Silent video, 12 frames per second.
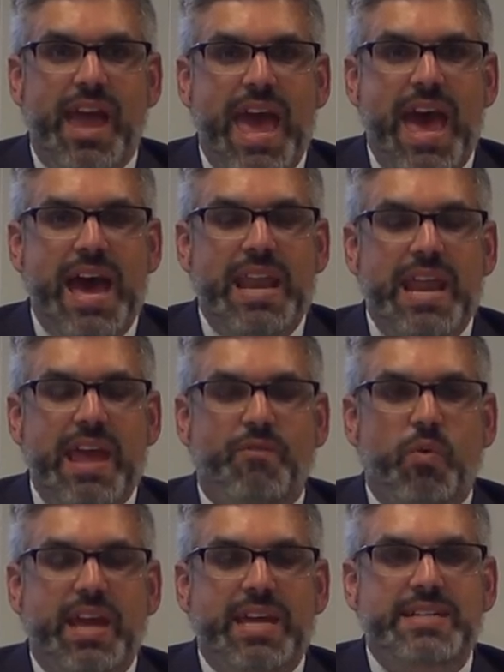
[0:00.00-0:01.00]
And if
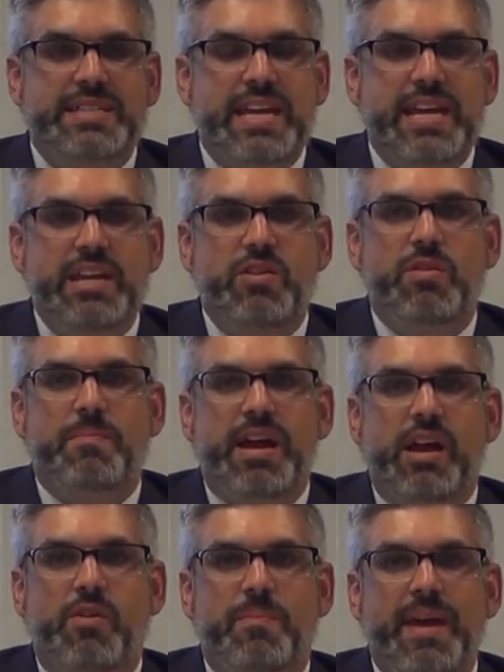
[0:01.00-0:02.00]
we continue to
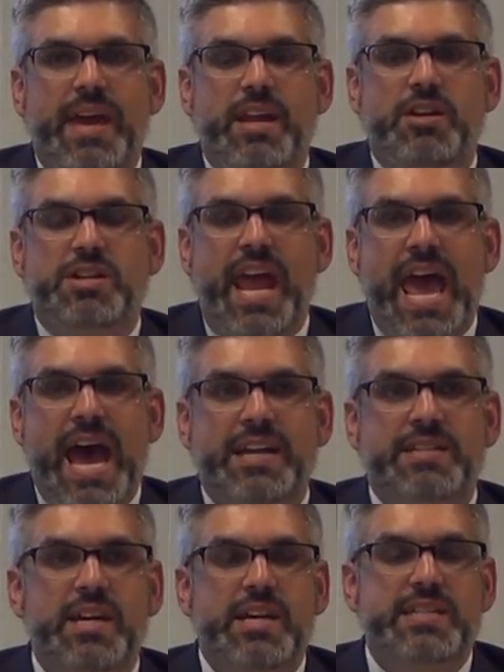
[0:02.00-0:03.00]
micromanage
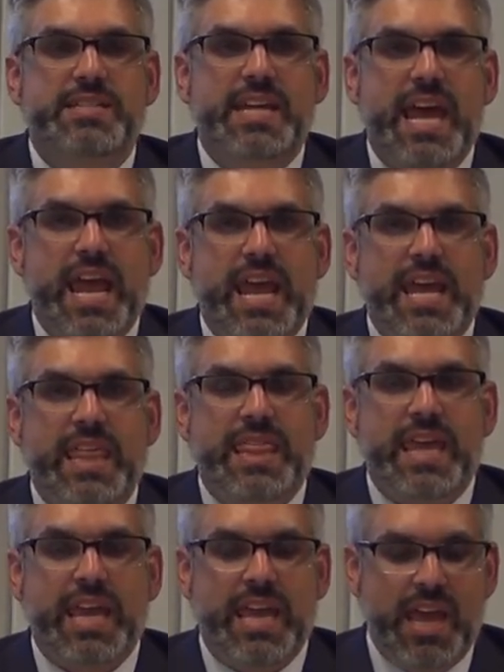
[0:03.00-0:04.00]
at, say,
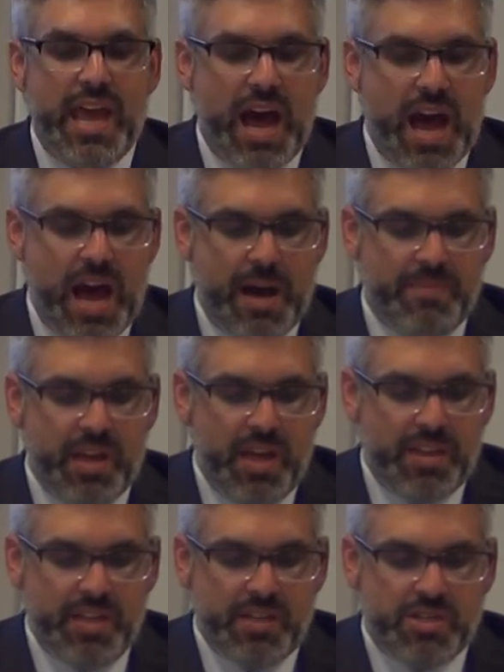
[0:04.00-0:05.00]

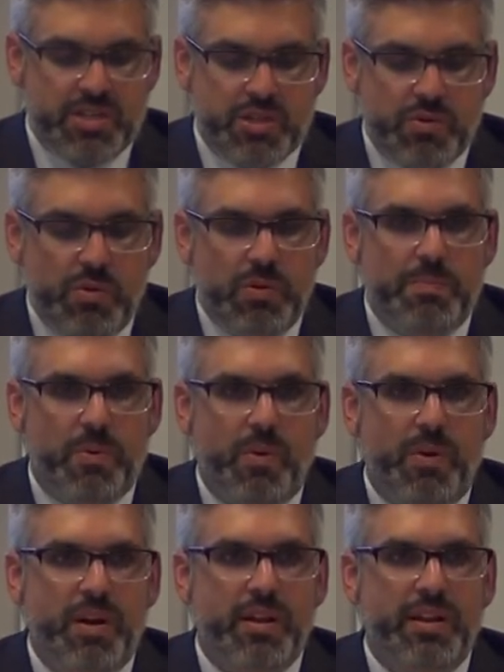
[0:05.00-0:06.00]
the school
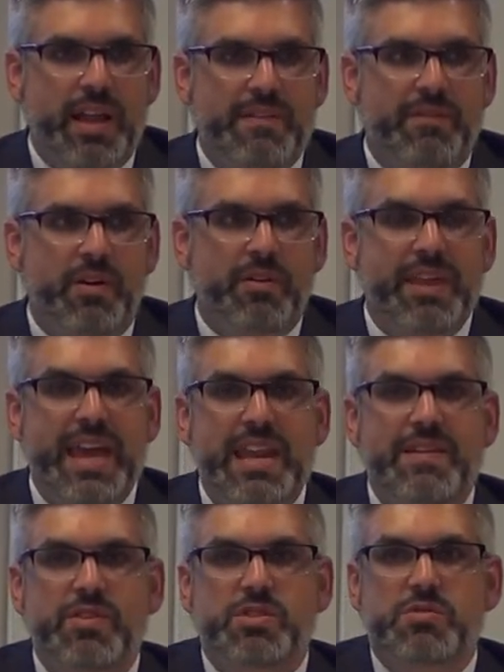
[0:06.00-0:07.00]
board level, the
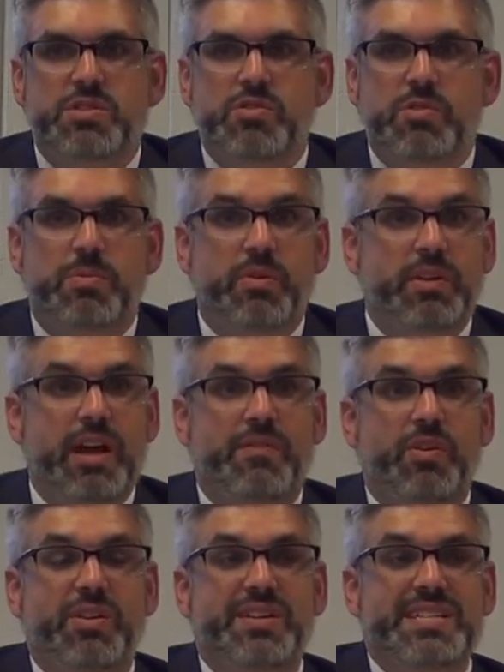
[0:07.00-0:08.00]
individual school board
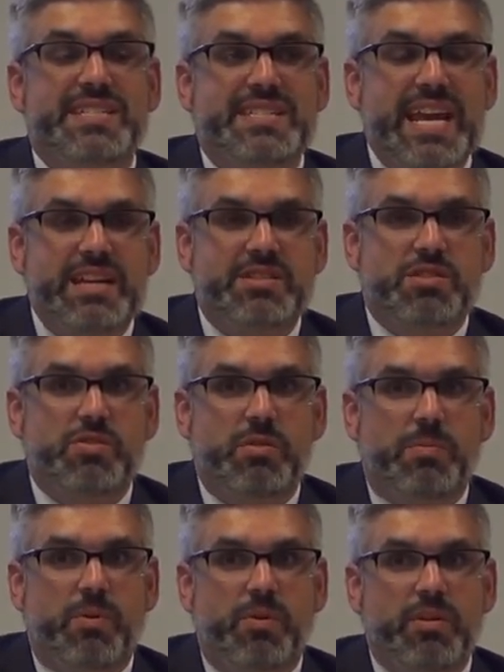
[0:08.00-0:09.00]
level, or the state
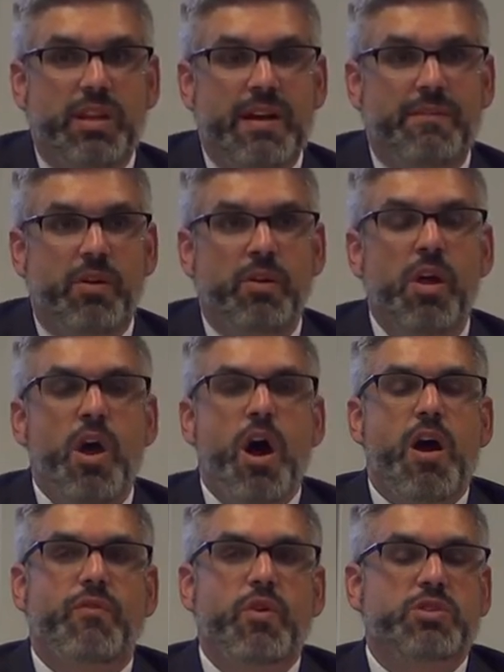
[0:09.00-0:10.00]
school board level,
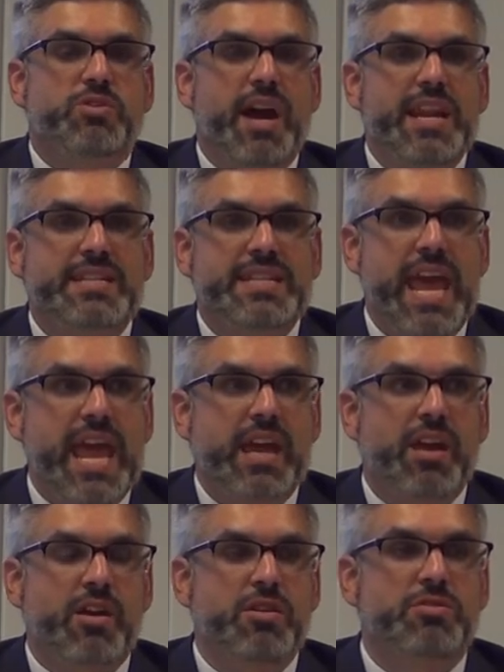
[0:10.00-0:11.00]
or if we try to
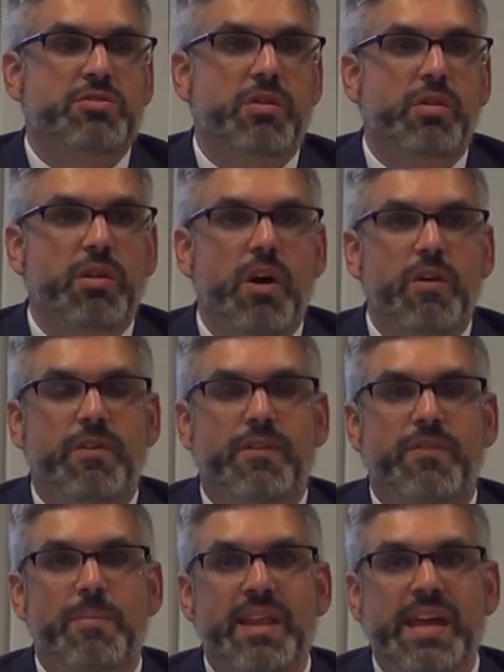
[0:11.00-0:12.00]
take control over
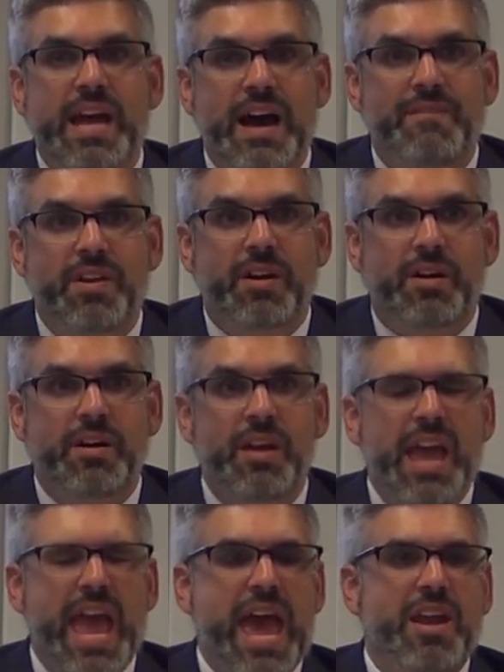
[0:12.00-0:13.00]
from the governor
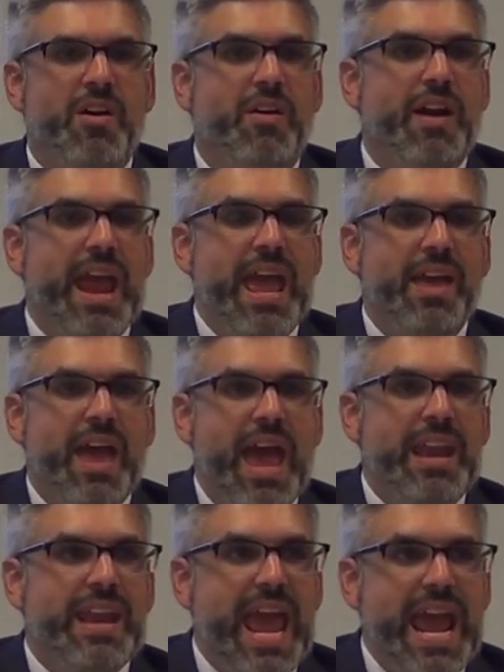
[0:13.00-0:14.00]
and her
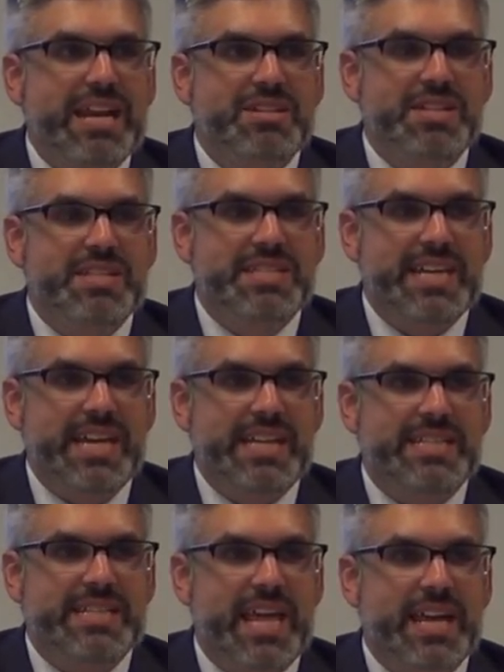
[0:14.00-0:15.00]
and
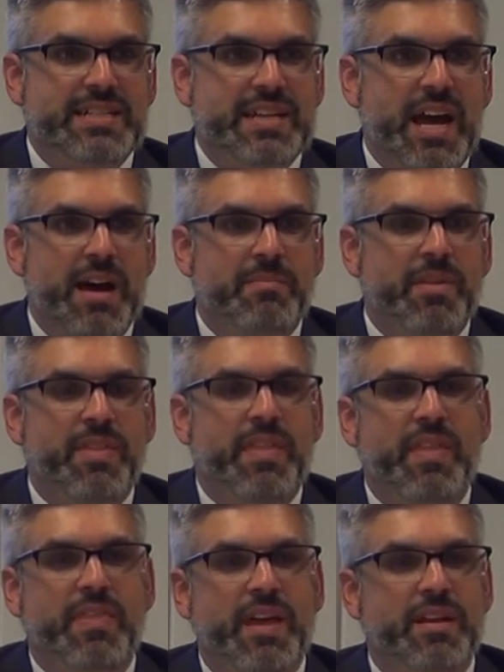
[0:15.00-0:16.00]
agencies that
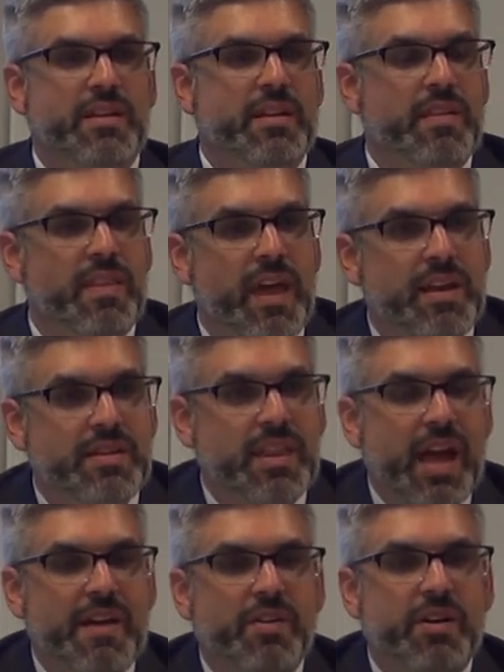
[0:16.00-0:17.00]
the
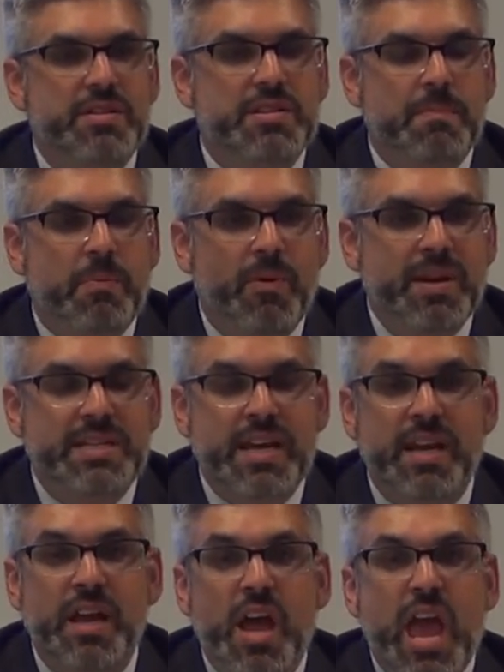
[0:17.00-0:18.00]
governor has
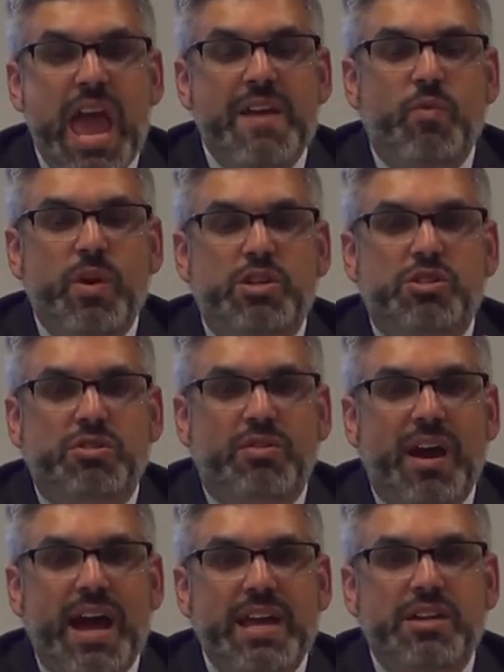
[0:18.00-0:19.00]
appointed, if we
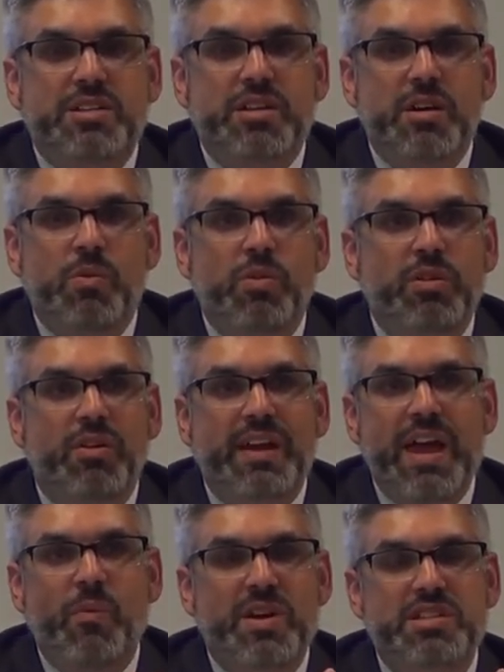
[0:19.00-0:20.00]
try to look
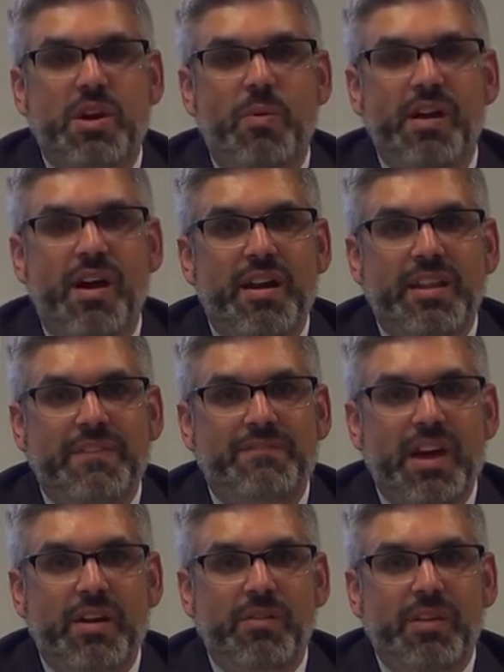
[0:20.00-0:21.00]
at what's going on in the
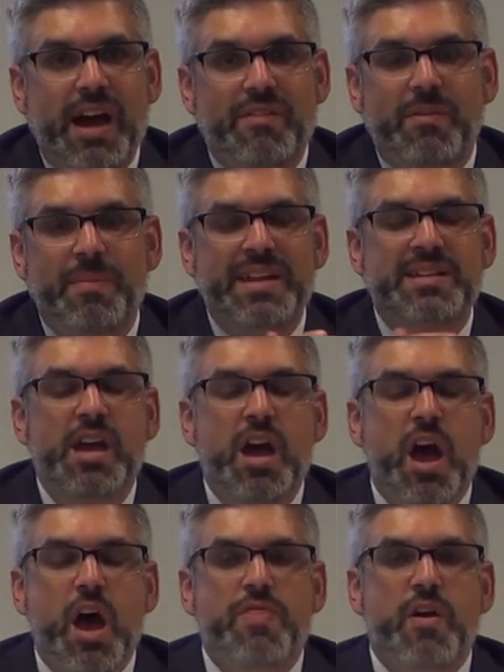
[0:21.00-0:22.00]
federal government,
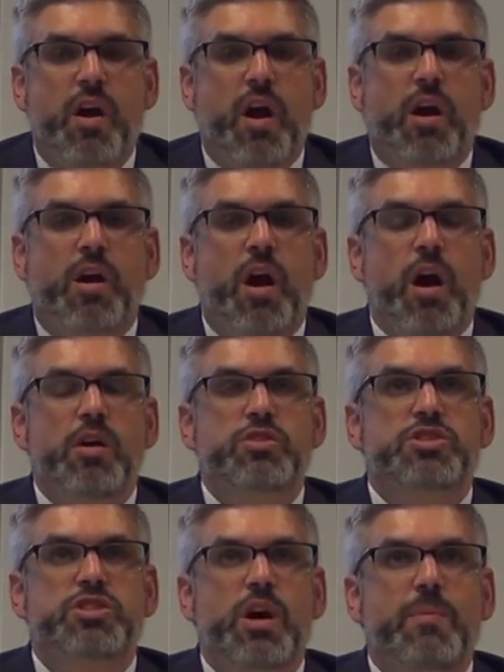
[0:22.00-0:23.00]
there are
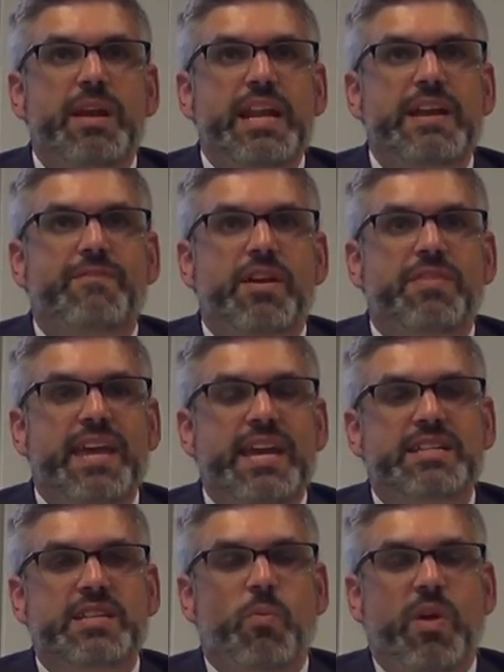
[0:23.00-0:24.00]
so many different
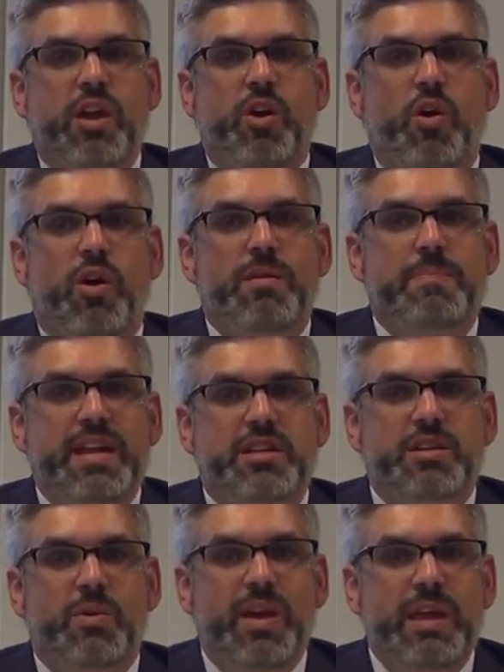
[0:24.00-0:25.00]
things that we could be
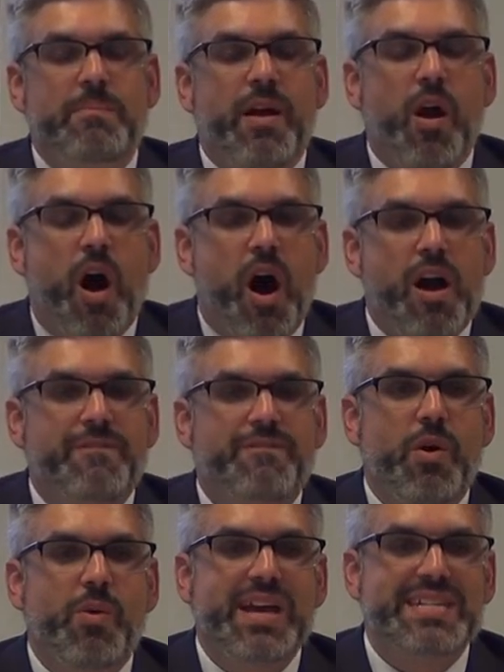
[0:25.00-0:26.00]
doing, but our
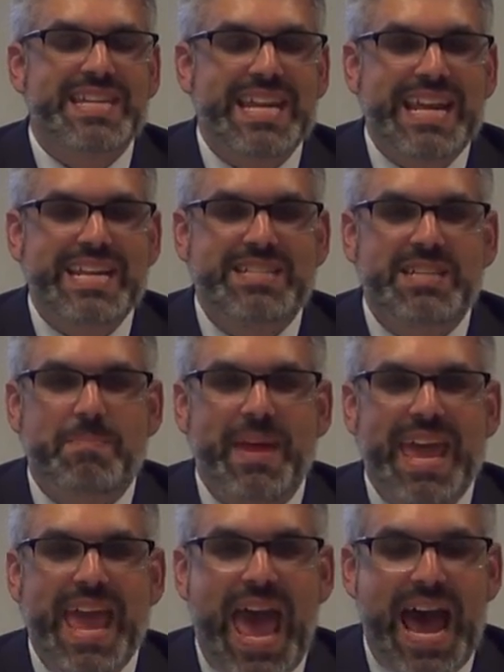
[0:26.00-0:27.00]
focus needs to
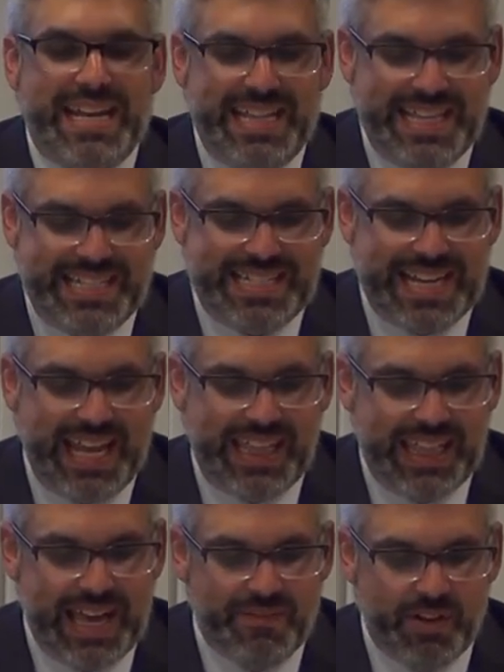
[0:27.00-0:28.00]
be at the
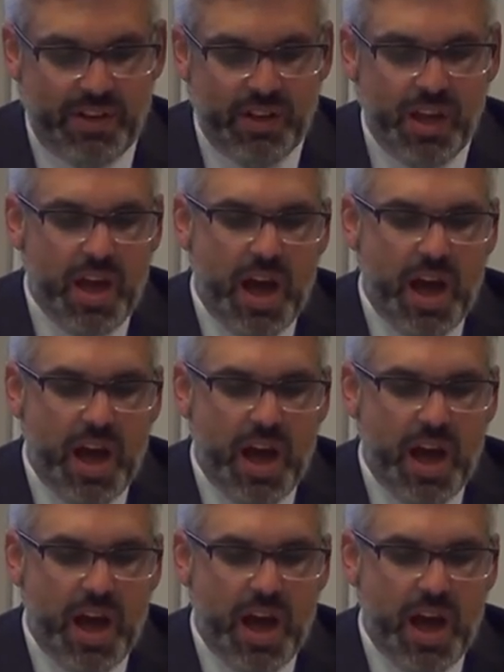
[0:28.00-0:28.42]
state level.